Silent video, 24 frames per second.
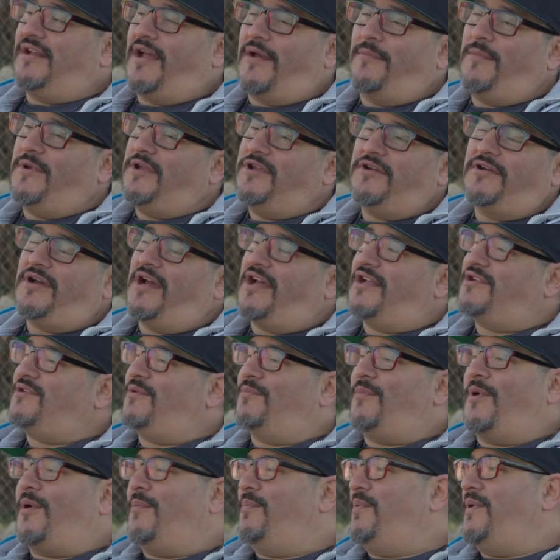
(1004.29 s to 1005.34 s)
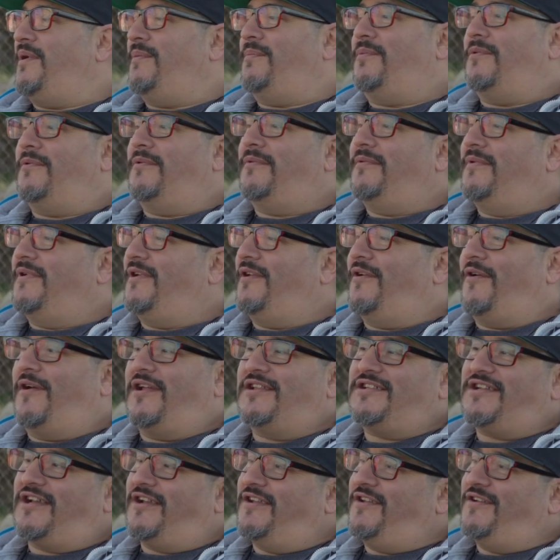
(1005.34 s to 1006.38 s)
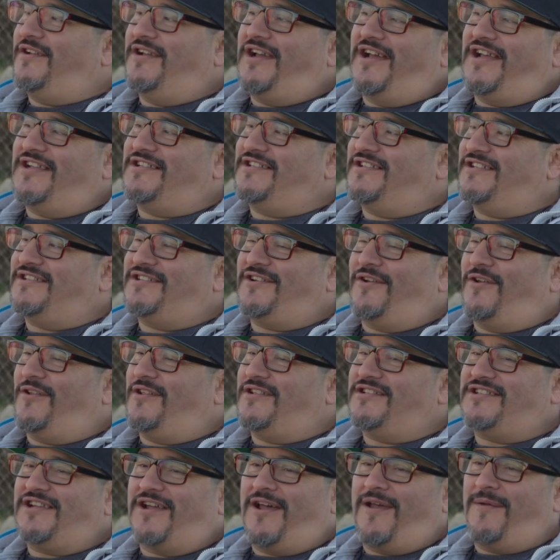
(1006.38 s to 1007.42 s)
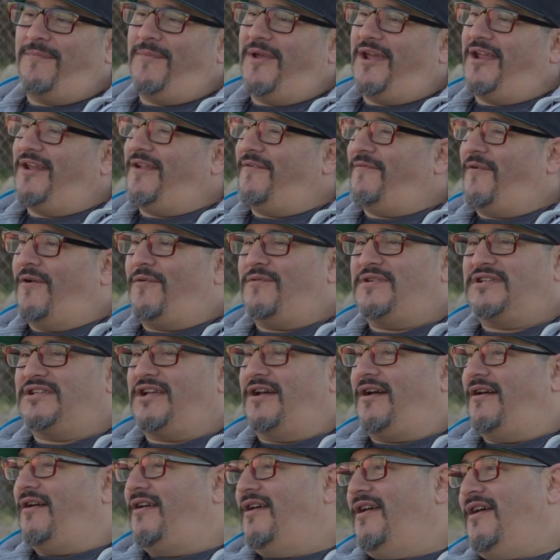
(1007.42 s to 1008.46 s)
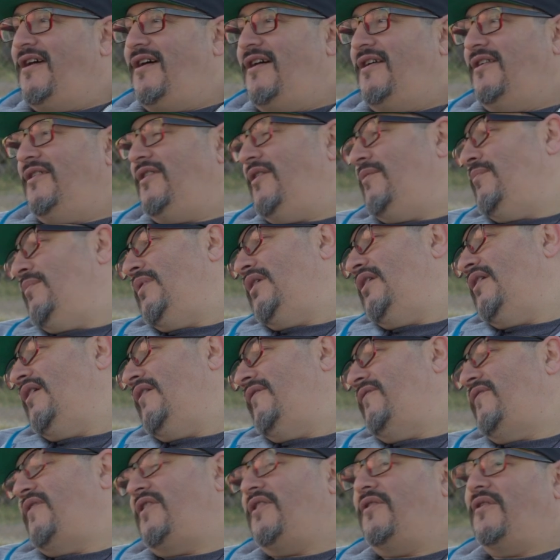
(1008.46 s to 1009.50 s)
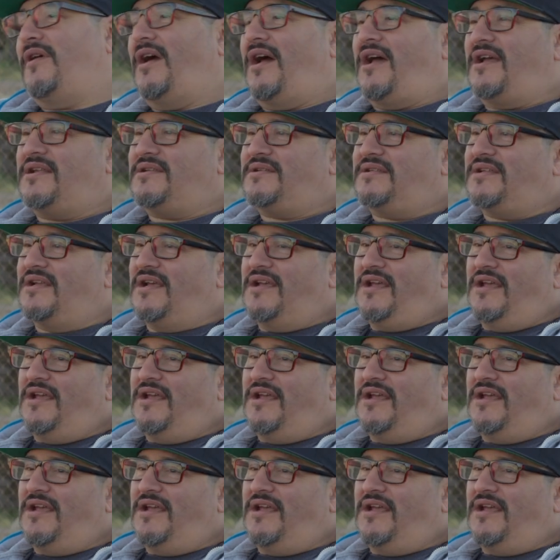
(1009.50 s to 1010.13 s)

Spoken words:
And you guys are my people. I tell you guys this all the time, man. I've always got nothing but love for you guys.